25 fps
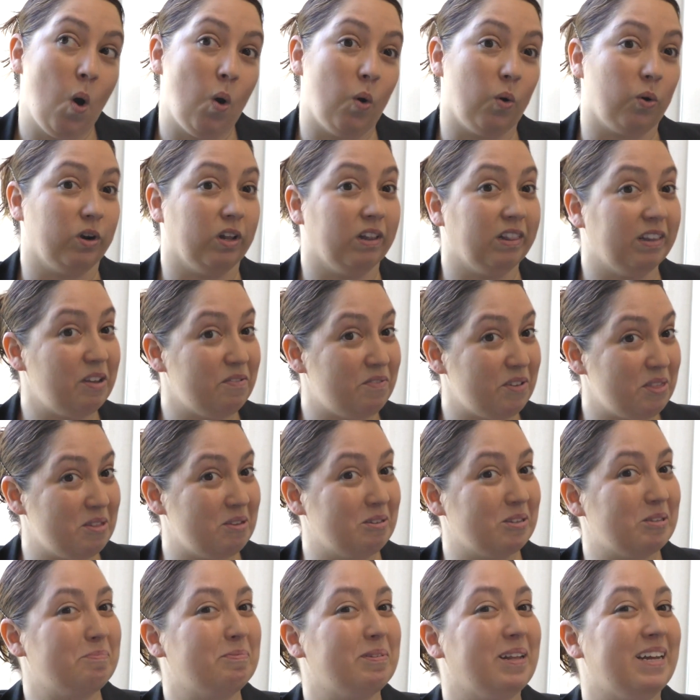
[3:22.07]
or to live in
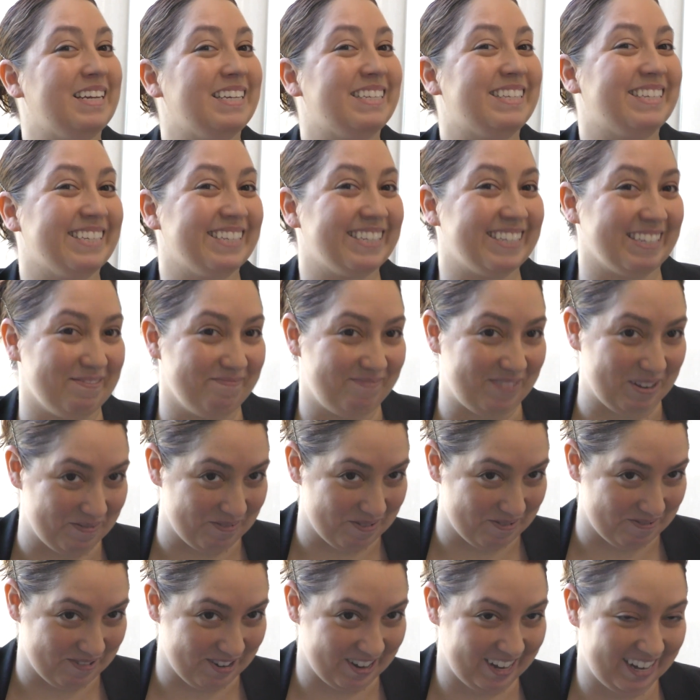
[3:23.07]
those places and
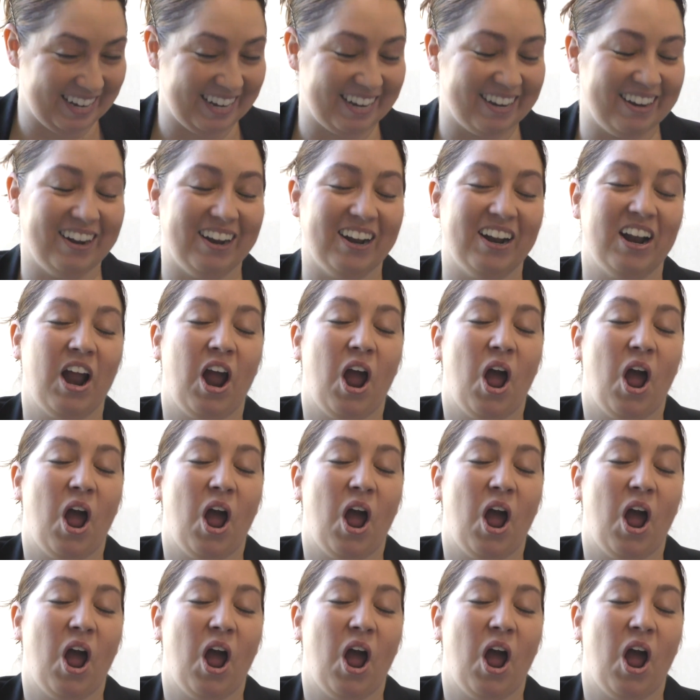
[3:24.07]
people work here.